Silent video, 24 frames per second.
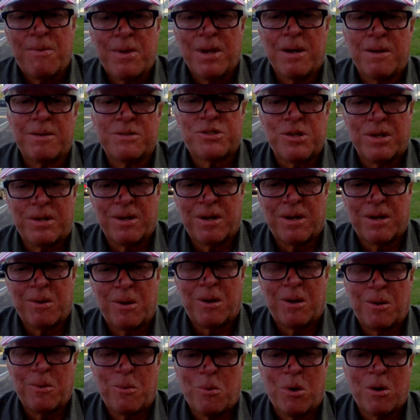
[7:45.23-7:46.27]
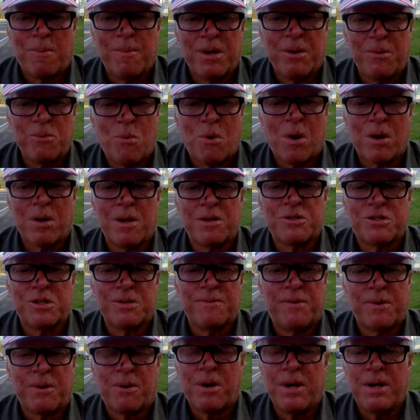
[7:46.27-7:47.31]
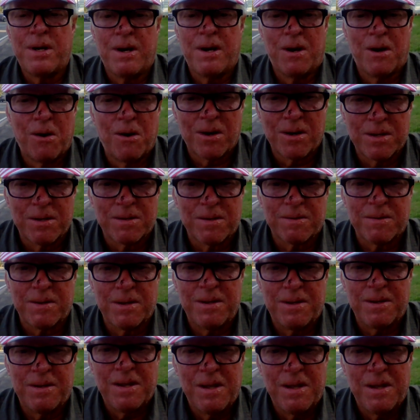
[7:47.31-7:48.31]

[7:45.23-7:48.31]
that a woman wanted to very arrogantly,